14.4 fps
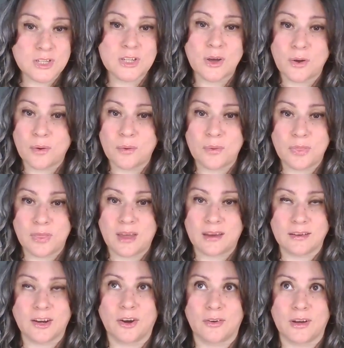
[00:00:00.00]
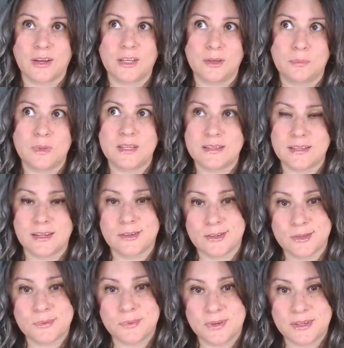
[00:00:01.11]
so than current
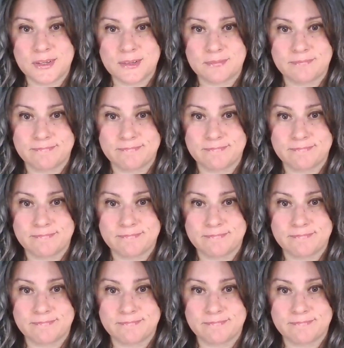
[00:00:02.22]
UPCers would.